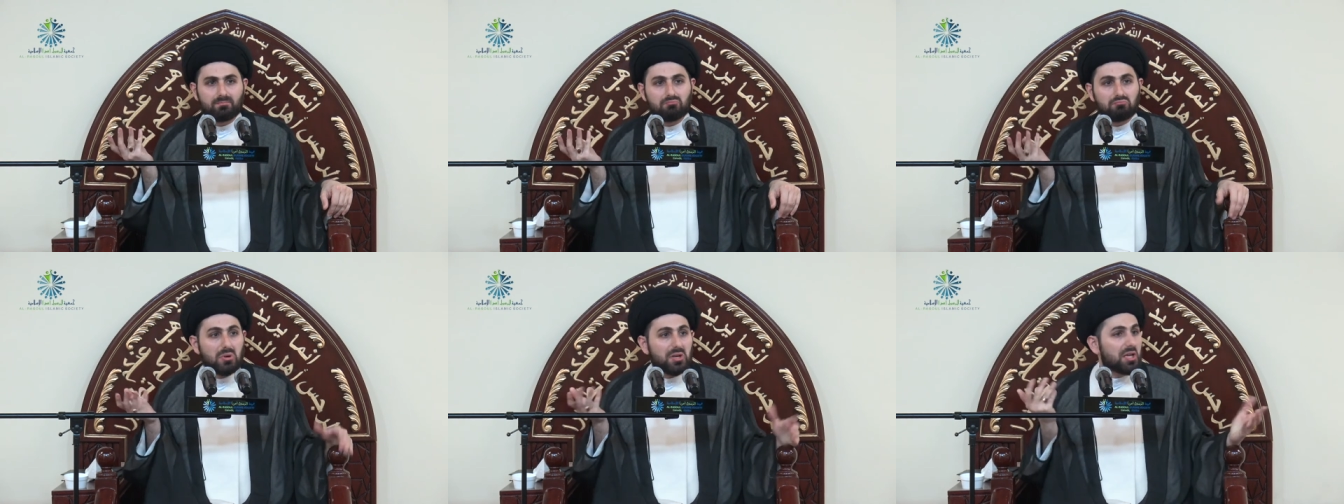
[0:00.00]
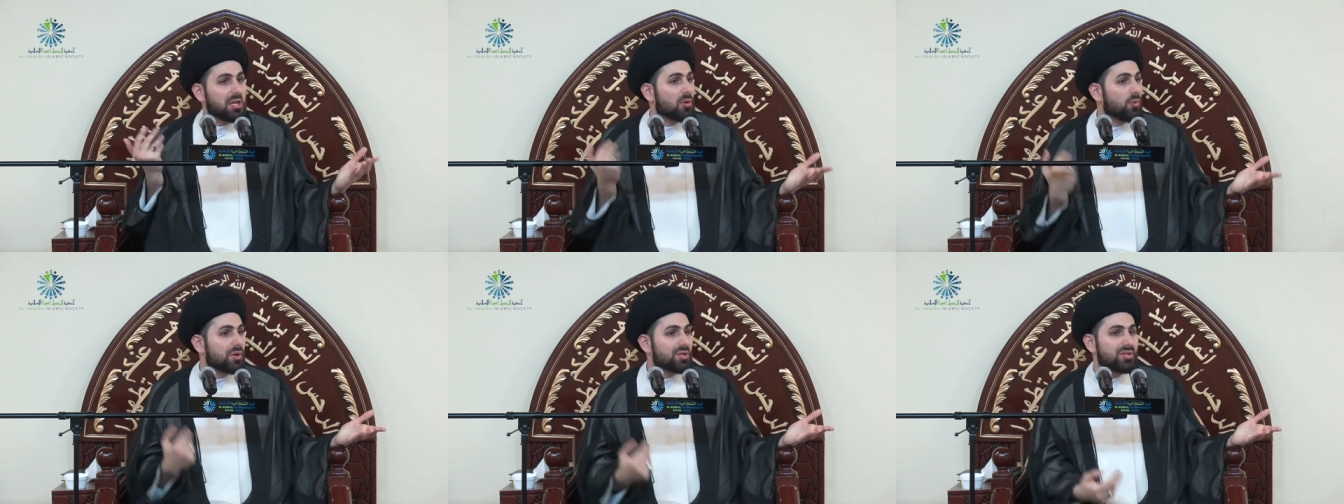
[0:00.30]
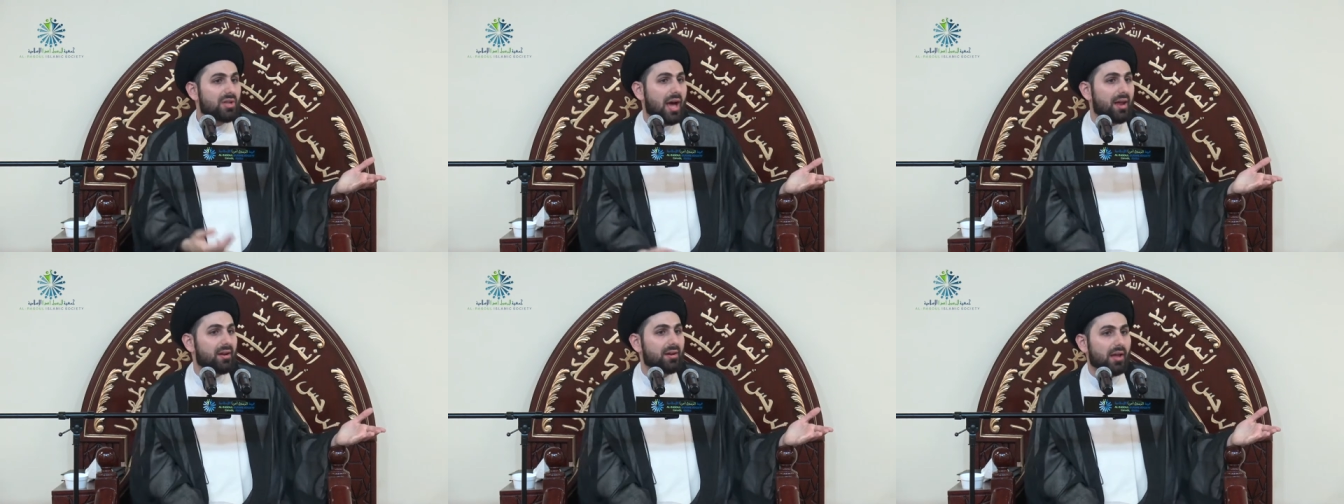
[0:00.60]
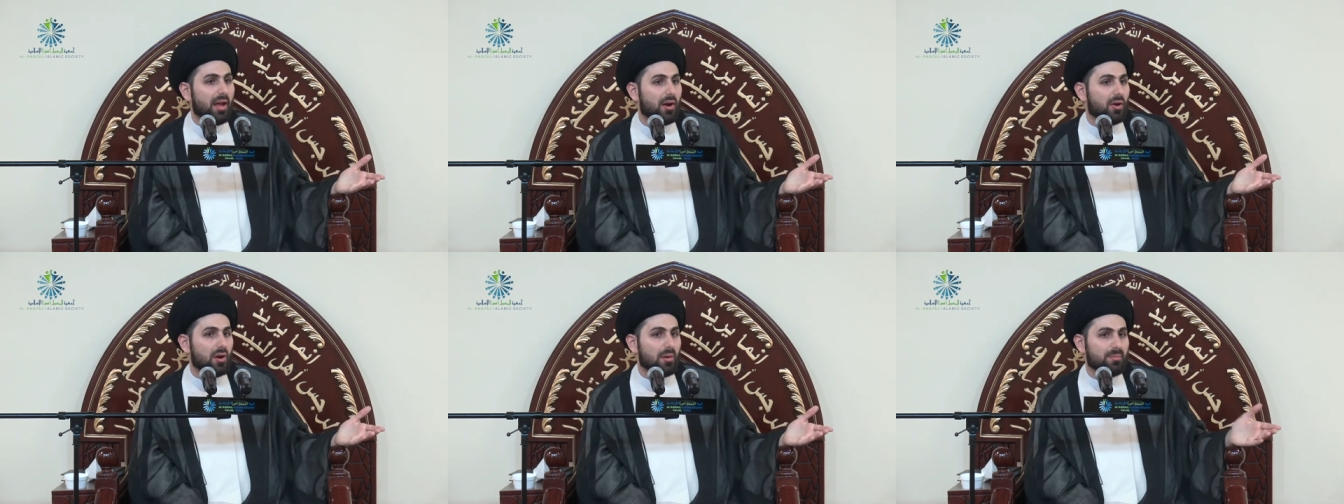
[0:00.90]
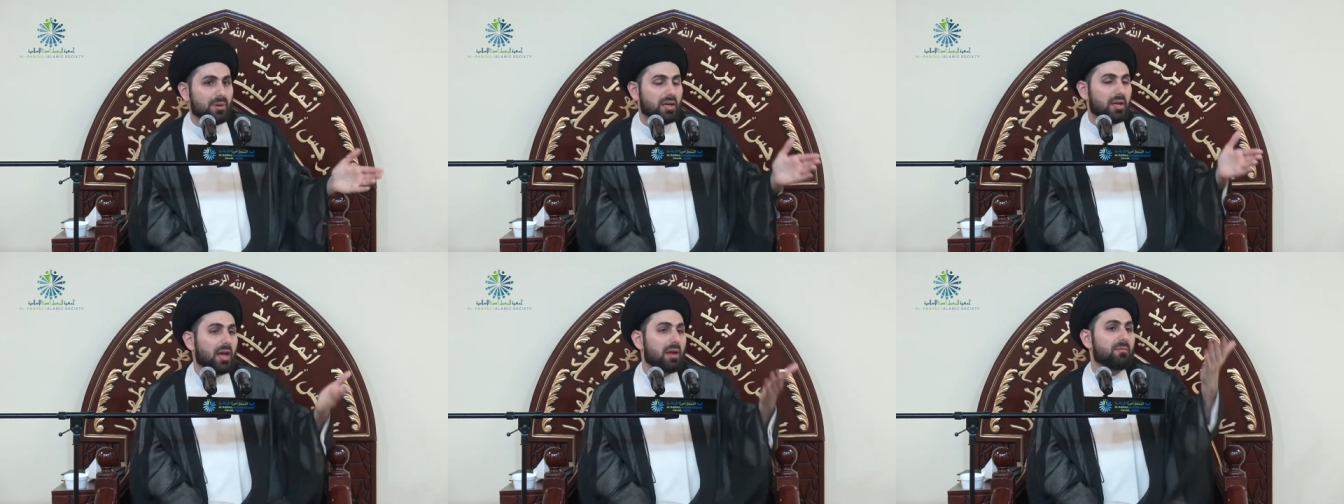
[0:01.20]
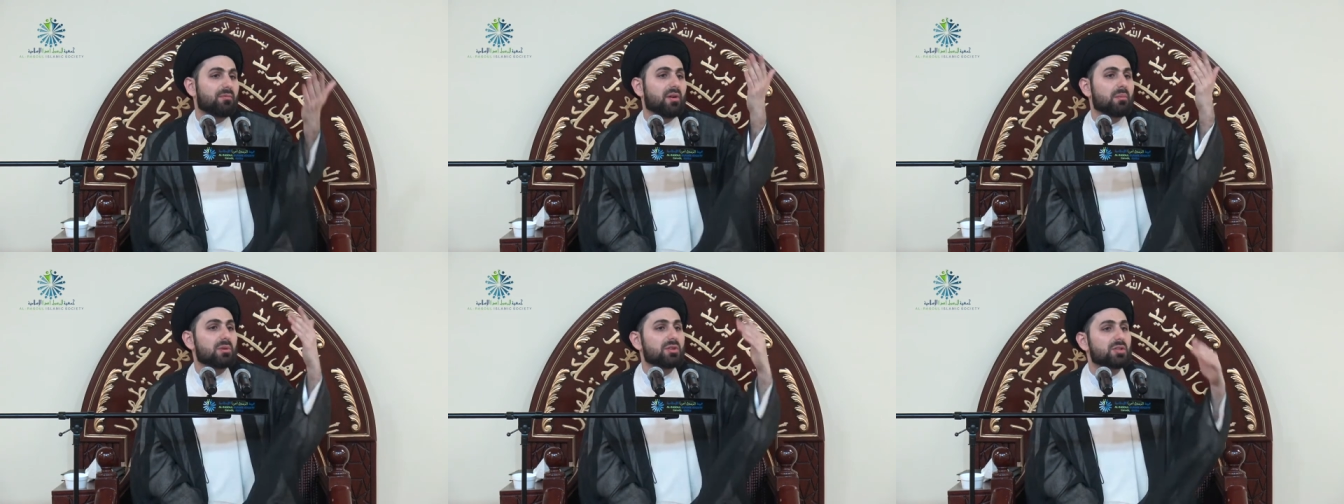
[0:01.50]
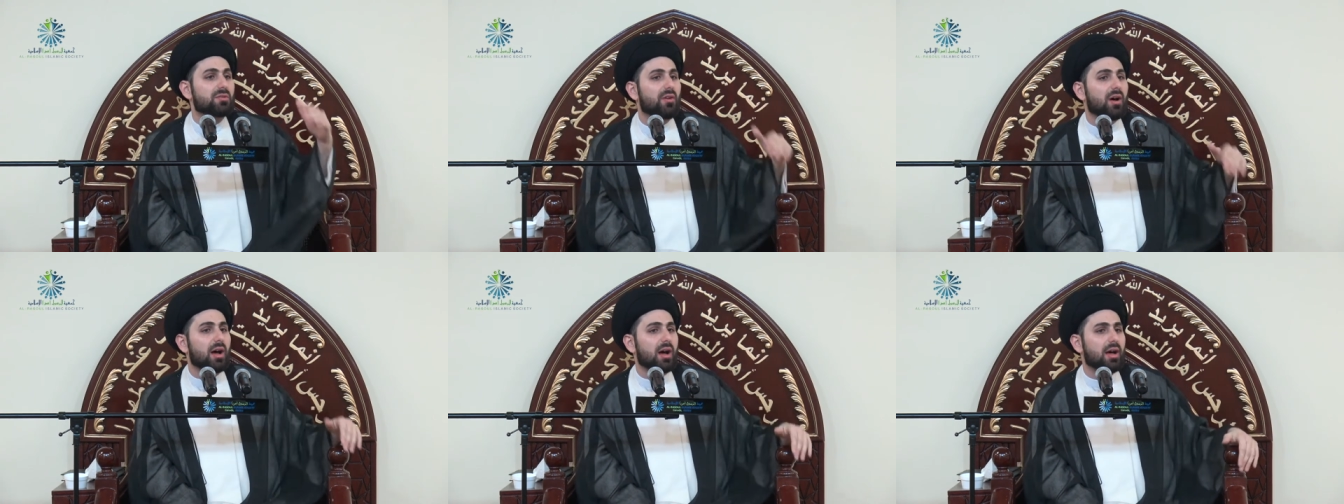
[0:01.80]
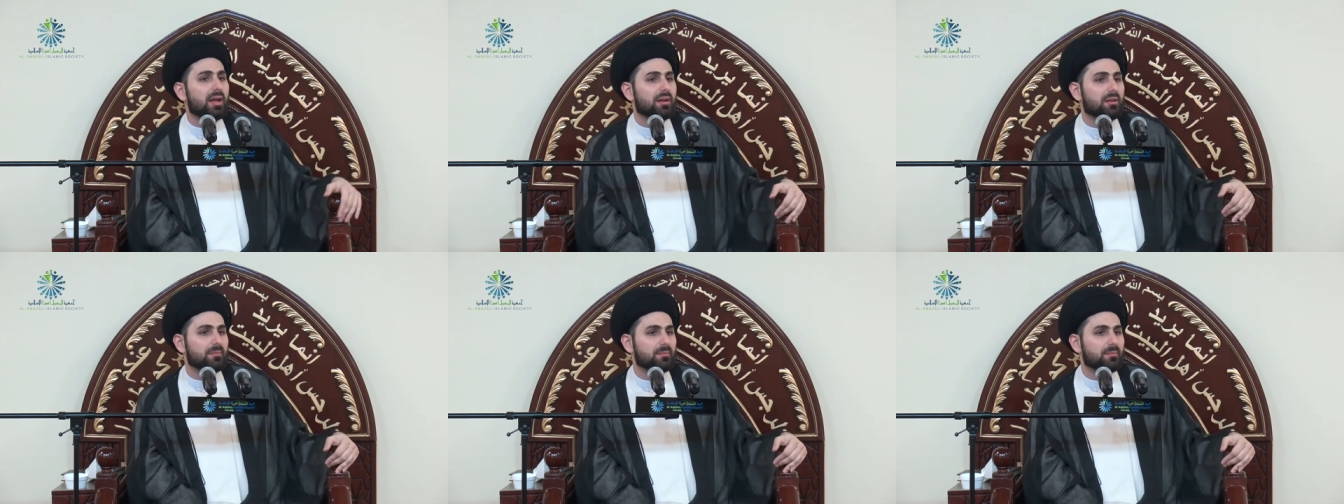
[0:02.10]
But he was not an Arab, he came from Isfahan.